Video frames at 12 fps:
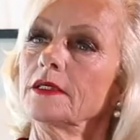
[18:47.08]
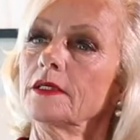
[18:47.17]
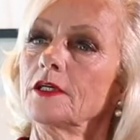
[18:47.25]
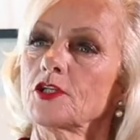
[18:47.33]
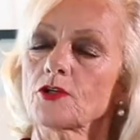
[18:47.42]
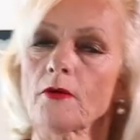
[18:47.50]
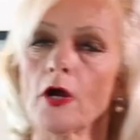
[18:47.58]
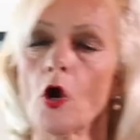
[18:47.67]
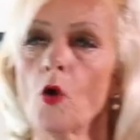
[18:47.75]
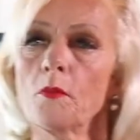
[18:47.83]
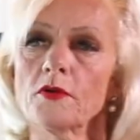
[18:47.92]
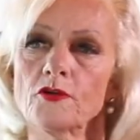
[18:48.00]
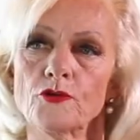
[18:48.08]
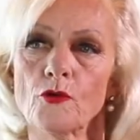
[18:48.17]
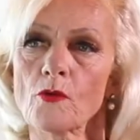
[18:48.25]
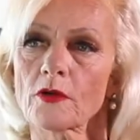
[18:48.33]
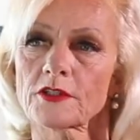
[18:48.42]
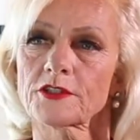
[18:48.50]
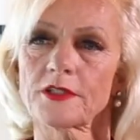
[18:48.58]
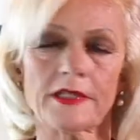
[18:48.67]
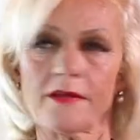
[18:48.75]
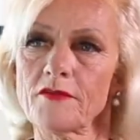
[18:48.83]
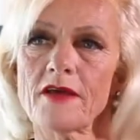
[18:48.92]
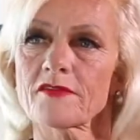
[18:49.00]
So I open doors that
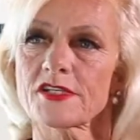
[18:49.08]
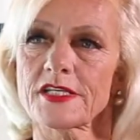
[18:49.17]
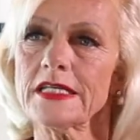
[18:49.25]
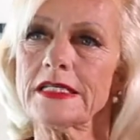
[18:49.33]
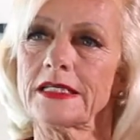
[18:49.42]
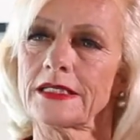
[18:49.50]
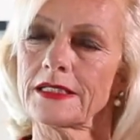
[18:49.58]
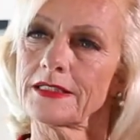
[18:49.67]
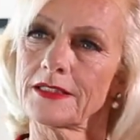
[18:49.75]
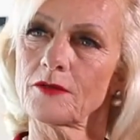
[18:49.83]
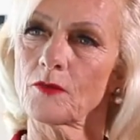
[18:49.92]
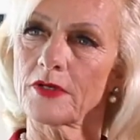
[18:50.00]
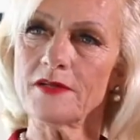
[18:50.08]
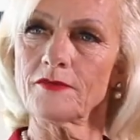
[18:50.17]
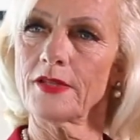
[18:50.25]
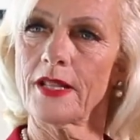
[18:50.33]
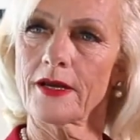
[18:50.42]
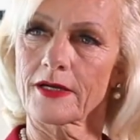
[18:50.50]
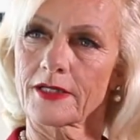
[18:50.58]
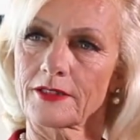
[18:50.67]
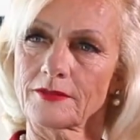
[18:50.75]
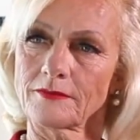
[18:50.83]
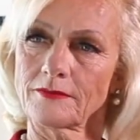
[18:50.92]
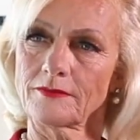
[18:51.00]
they've never seen or even there.
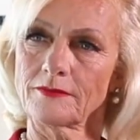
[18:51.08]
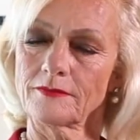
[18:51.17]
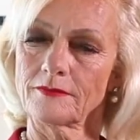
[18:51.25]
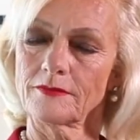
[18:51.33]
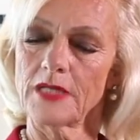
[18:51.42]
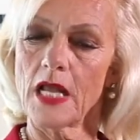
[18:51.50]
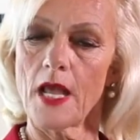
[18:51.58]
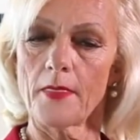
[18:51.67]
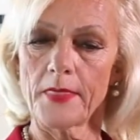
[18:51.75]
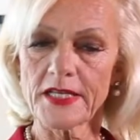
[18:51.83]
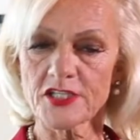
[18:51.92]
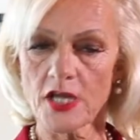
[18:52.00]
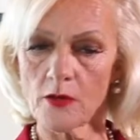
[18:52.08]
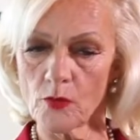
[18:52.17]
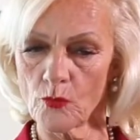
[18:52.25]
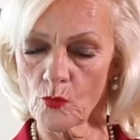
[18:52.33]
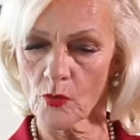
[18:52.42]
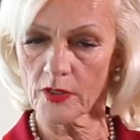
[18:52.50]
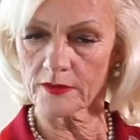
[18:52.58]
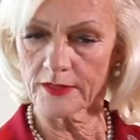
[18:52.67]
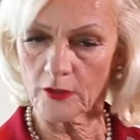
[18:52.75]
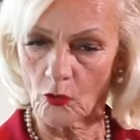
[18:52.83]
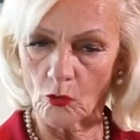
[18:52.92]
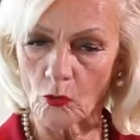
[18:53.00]
And that's how we work that
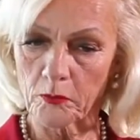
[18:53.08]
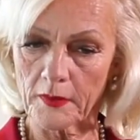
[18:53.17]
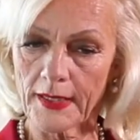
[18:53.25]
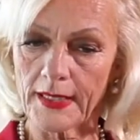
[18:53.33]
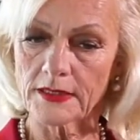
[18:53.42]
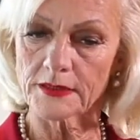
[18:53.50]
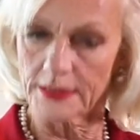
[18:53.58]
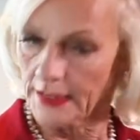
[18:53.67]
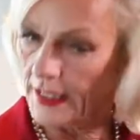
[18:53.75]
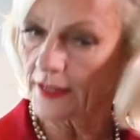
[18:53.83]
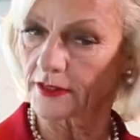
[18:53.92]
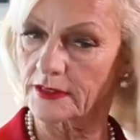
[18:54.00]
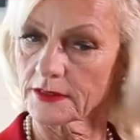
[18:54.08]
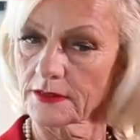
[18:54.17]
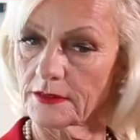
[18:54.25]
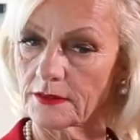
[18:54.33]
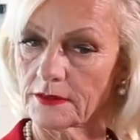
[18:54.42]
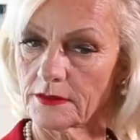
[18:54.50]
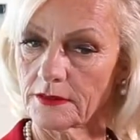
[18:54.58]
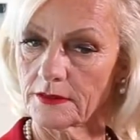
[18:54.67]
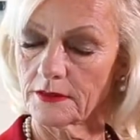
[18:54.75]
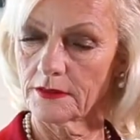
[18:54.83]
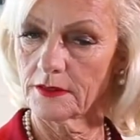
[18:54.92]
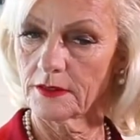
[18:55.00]
whole plan together.
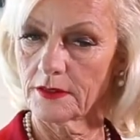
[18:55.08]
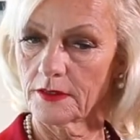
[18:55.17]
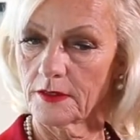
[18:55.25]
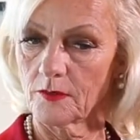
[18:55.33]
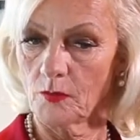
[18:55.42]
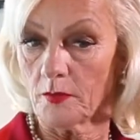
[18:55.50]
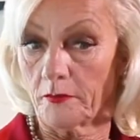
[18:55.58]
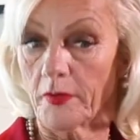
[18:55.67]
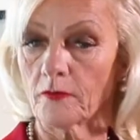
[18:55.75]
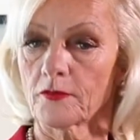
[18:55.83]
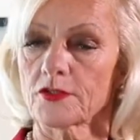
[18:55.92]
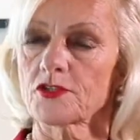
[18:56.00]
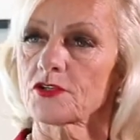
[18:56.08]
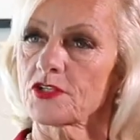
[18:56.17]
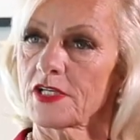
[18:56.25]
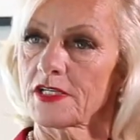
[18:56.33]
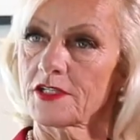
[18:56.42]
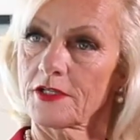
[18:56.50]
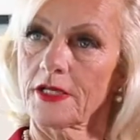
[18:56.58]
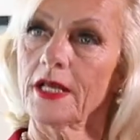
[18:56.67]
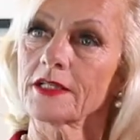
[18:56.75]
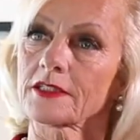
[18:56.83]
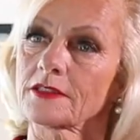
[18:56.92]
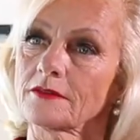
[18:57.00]
We built the success
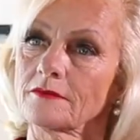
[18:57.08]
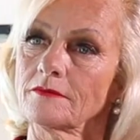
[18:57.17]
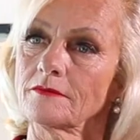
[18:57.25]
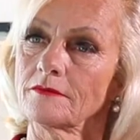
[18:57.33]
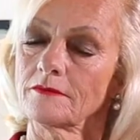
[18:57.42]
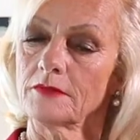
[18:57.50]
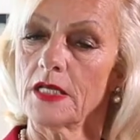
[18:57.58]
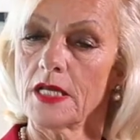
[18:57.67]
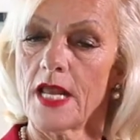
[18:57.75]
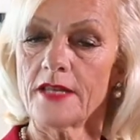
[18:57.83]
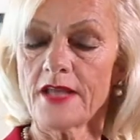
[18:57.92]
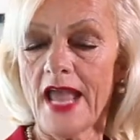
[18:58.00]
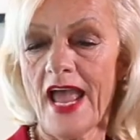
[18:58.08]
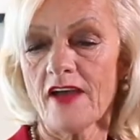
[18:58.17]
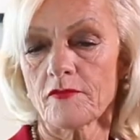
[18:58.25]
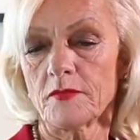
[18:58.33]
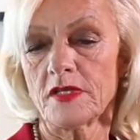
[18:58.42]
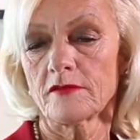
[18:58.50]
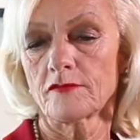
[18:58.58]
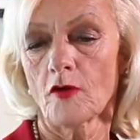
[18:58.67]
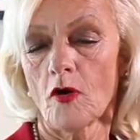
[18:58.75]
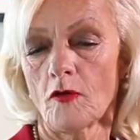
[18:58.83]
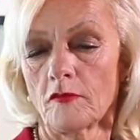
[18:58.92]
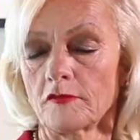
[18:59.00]
together. And they have me
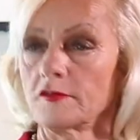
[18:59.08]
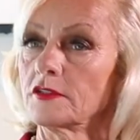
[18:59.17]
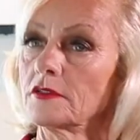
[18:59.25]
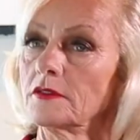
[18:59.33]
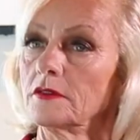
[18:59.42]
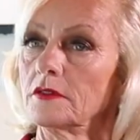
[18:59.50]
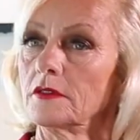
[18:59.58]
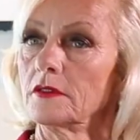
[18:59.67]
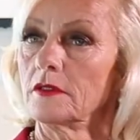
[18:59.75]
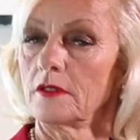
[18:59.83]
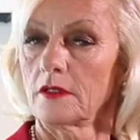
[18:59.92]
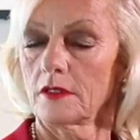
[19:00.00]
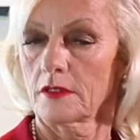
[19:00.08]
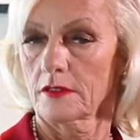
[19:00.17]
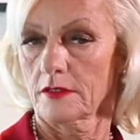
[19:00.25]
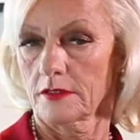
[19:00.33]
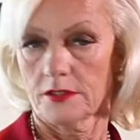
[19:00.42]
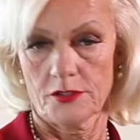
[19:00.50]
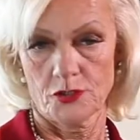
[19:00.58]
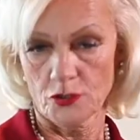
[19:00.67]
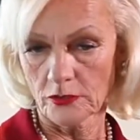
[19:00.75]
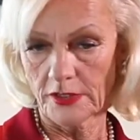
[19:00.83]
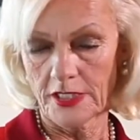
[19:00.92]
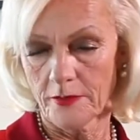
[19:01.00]
involved,
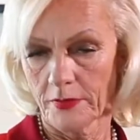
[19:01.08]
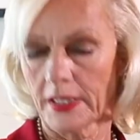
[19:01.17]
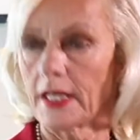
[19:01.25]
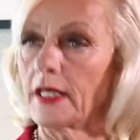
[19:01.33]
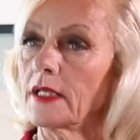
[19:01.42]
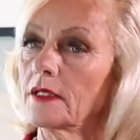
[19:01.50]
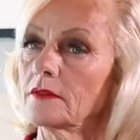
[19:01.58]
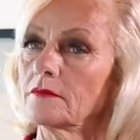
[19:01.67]
certainly in the beginning,